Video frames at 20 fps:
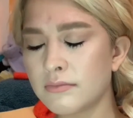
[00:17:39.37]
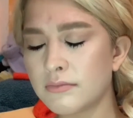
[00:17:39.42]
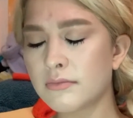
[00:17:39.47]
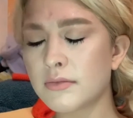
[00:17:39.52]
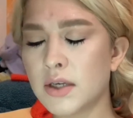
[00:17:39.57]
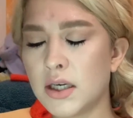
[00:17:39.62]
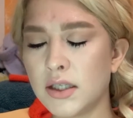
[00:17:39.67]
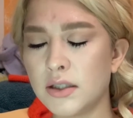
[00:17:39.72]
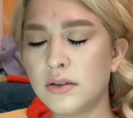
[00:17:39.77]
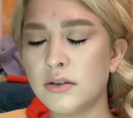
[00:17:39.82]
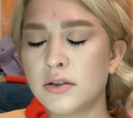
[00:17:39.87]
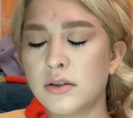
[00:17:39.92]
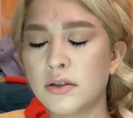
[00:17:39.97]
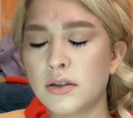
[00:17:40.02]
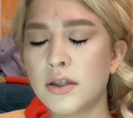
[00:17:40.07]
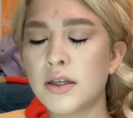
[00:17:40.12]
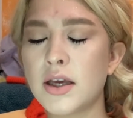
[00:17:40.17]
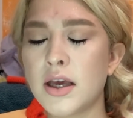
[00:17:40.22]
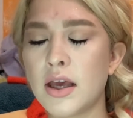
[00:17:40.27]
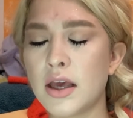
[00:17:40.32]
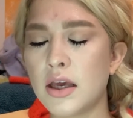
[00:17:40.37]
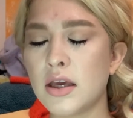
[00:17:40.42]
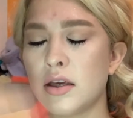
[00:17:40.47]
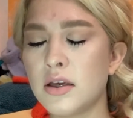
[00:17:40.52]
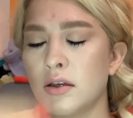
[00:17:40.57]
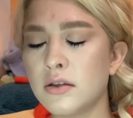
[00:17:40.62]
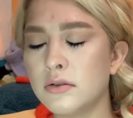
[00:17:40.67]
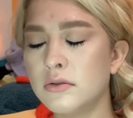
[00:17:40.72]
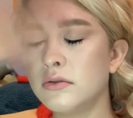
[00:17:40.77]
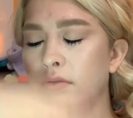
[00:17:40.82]
I literally
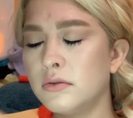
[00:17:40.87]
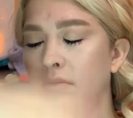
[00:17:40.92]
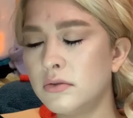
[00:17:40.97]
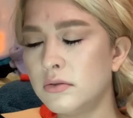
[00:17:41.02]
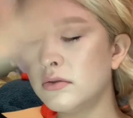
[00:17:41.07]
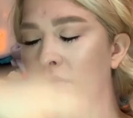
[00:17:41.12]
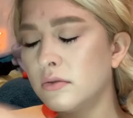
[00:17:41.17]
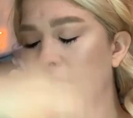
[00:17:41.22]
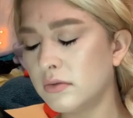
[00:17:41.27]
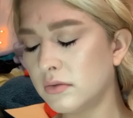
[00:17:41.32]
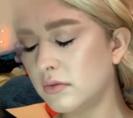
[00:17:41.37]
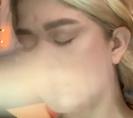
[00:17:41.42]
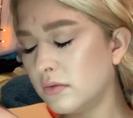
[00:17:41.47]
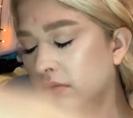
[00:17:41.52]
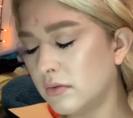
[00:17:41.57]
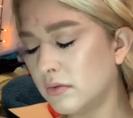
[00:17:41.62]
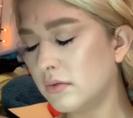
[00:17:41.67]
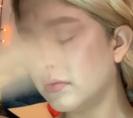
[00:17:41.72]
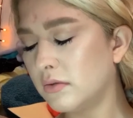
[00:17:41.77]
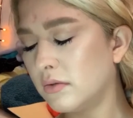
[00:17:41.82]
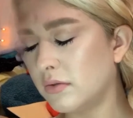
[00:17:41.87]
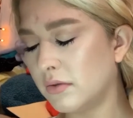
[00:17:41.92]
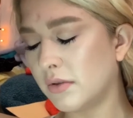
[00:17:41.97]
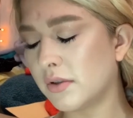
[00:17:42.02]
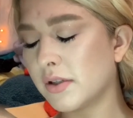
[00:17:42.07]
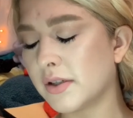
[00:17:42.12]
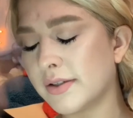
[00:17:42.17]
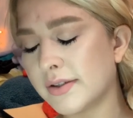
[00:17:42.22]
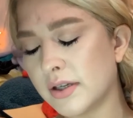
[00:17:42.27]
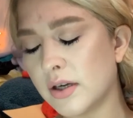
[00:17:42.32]
hate,
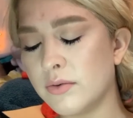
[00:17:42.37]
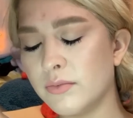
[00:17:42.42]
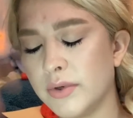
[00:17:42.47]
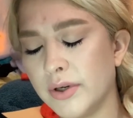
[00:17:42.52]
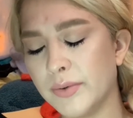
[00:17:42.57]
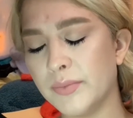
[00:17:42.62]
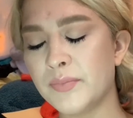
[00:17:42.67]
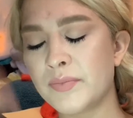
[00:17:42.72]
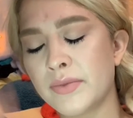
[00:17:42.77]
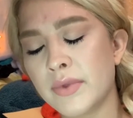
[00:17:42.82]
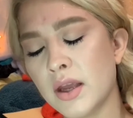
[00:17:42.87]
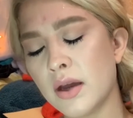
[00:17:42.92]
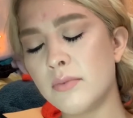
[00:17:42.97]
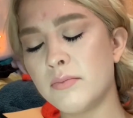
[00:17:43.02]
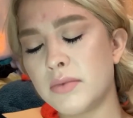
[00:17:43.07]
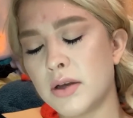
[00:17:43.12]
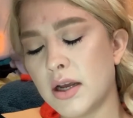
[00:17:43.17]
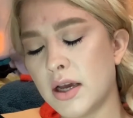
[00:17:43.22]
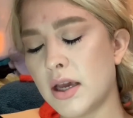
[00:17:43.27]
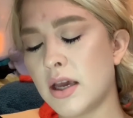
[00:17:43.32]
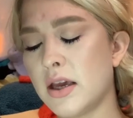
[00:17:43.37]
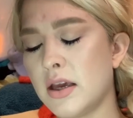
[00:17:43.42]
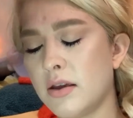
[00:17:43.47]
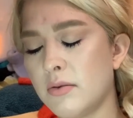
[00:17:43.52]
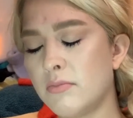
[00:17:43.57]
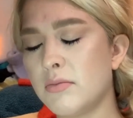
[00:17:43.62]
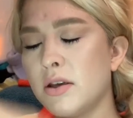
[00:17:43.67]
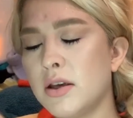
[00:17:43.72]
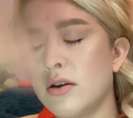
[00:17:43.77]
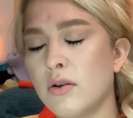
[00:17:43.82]
it's gonna sound weird, but I
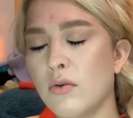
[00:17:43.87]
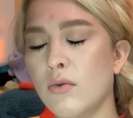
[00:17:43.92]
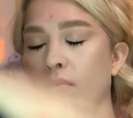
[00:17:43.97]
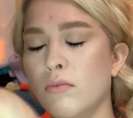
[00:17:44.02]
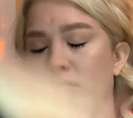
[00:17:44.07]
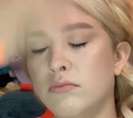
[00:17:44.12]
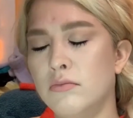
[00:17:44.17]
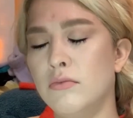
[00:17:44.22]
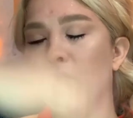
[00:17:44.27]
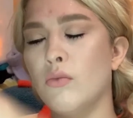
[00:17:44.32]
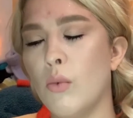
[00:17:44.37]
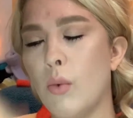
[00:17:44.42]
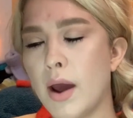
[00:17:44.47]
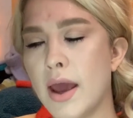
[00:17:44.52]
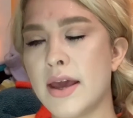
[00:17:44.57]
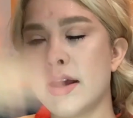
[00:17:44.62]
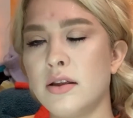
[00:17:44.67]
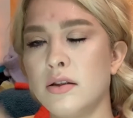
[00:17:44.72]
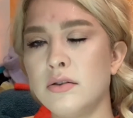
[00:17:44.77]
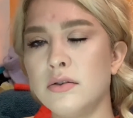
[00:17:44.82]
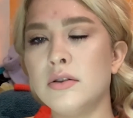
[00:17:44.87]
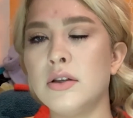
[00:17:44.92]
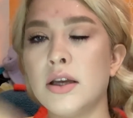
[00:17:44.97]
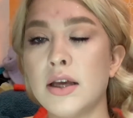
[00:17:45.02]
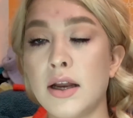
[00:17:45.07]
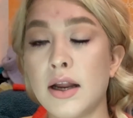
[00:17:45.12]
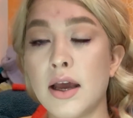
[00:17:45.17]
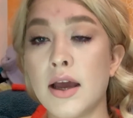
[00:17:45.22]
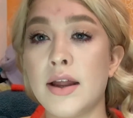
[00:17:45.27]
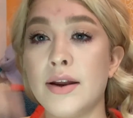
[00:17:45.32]
hate being wet
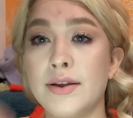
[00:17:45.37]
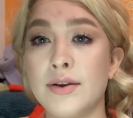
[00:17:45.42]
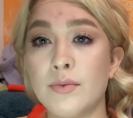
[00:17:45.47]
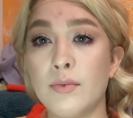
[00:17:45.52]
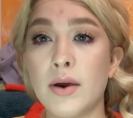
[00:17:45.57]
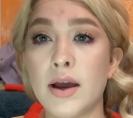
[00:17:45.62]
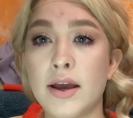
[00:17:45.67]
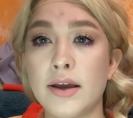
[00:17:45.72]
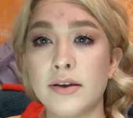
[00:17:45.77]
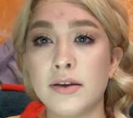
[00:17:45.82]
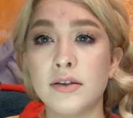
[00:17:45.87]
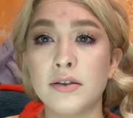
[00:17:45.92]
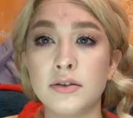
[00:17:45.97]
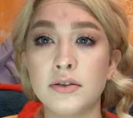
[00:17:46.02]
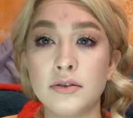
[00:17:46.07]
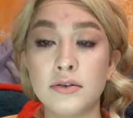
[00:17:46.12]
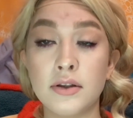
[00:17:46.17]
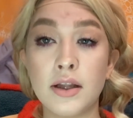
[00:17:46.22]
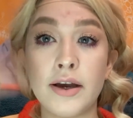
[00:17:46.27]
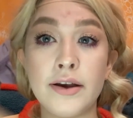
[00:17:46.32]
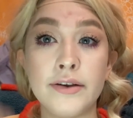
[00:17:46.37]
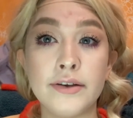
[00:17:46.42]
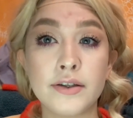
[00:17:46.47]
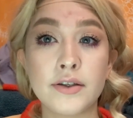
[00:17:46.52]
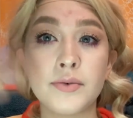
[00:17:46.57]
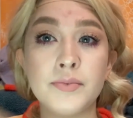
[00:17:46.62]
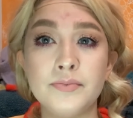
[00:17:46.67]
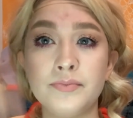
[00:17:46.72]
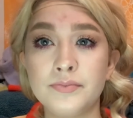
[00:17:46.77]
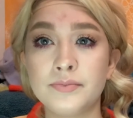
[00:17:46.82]
in any way. Like,
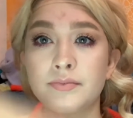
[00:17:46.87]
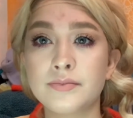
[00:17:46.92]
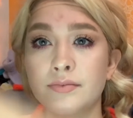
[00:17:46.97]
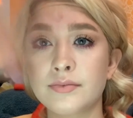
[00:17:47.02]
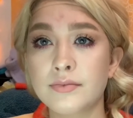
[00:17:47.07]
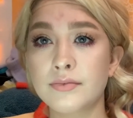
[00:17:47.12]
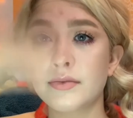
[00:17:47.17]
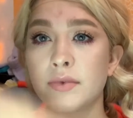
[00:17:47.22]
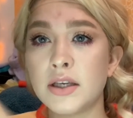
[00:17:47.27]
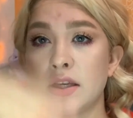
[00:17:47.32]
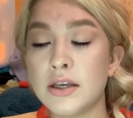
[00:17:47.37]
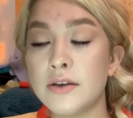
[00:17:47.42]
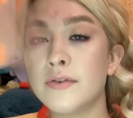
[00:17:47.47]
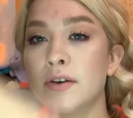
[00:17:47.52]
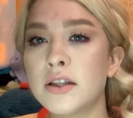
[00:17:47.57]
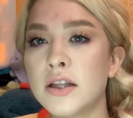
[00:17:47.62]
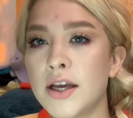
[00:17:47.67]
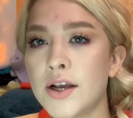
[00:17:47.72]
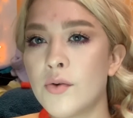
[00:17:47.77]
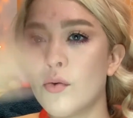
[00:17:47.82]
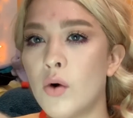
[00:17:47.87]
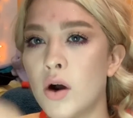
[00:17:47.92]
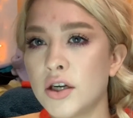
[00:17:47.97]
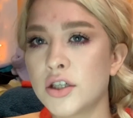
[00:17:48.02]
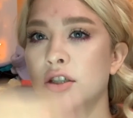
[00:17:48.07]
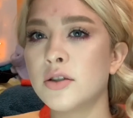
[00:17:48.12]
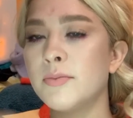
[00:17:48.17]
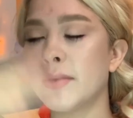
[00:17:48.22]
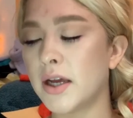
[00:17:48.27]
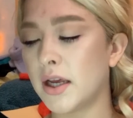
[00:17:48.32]
even like
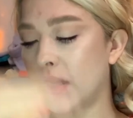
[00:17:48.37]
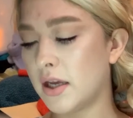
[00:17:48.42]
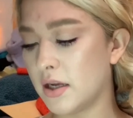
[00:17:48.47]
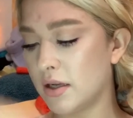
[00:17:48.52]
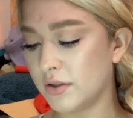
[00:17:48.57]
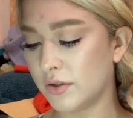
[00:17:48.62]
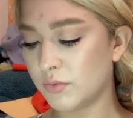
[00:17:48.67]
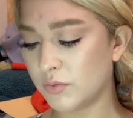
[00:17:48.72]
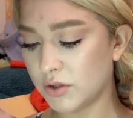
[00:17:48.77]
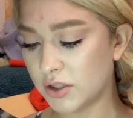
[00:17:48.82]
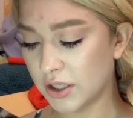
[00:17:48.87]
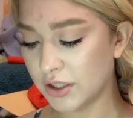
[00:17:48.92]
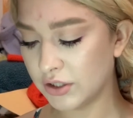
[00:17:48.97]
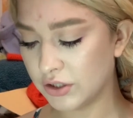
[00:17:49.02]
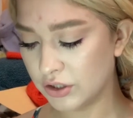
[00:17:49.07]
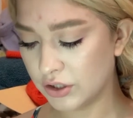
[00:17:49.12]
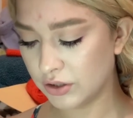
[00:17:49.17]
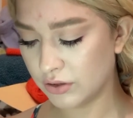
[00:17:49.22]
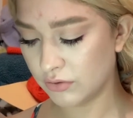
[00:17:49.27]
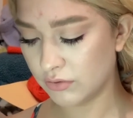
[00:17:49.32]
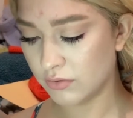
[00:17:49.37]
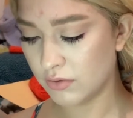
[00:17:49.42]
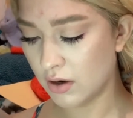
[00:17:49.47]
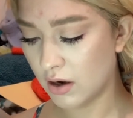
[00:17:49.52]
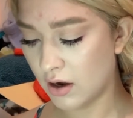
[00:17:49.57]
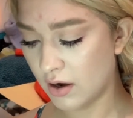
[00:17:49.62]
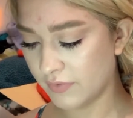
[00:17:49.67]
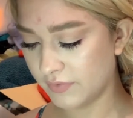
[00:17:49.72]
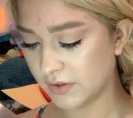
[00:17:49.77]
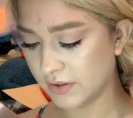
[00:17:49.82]
washing my hands, which I do,
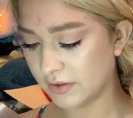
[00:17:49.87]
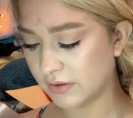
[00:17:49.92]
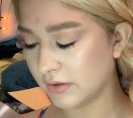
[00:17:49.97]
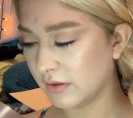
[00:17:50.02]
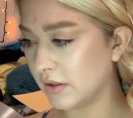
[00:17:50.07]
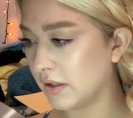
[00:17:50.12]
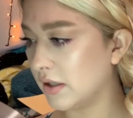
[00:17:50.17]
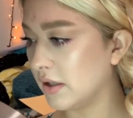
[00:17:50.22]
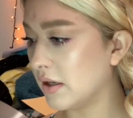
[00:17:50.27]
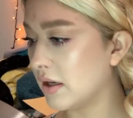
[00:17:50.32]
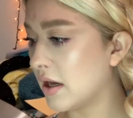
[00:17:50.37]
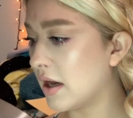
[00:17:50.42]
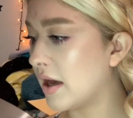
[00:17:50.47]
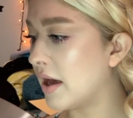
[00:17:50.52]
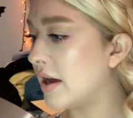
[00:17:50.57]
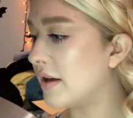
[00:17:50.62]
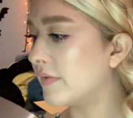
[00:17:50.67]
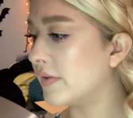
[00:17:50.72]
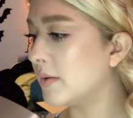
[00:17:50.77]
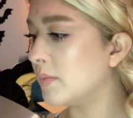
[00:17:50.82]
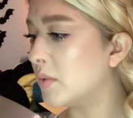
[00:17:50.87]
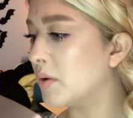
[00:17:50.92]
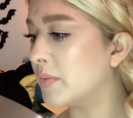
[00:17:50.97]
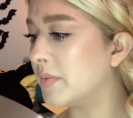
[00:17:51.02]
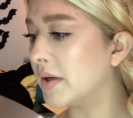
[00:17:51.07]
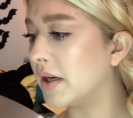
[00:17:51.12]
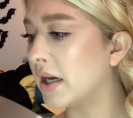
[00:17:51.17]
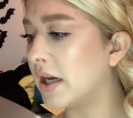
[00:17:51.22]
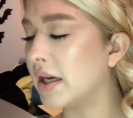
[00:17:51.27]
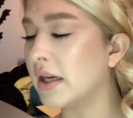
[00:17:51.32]
obviously, at every
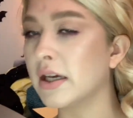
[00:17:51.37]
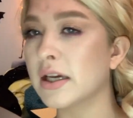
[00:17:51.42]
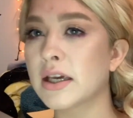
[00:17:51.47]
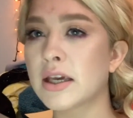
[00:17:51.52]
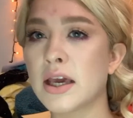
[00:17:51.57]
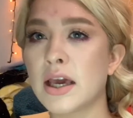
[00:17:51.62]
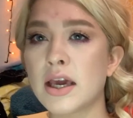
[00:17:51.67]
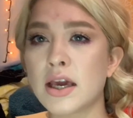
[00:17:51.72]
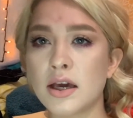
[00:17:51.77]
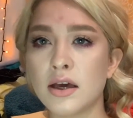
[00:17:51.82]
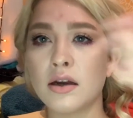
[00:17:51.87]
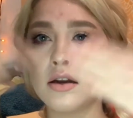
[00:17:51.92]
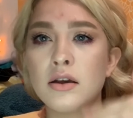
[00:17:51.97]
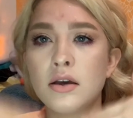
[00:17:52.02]
moment I can,